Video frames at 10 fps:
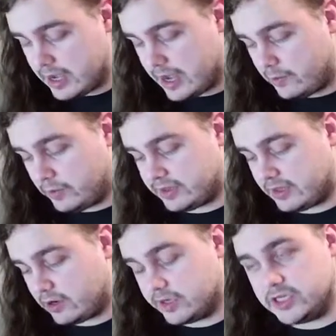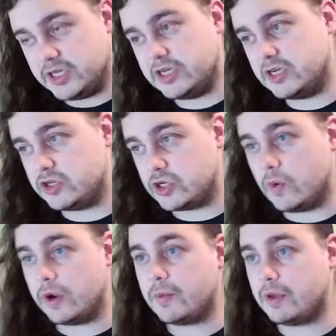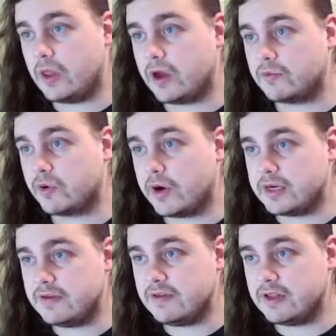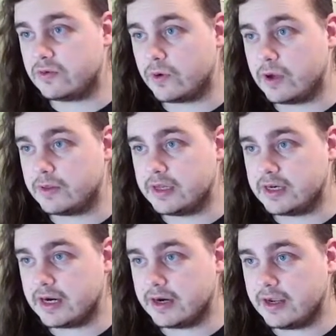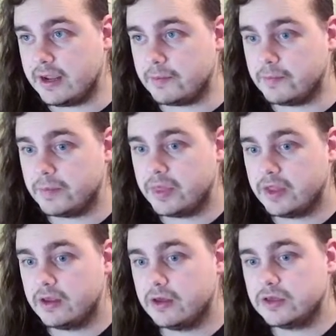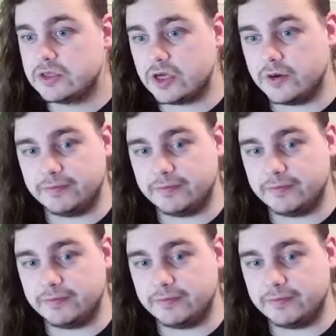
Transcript: with RNG showing up a lot of proactivity throughout the entire game. So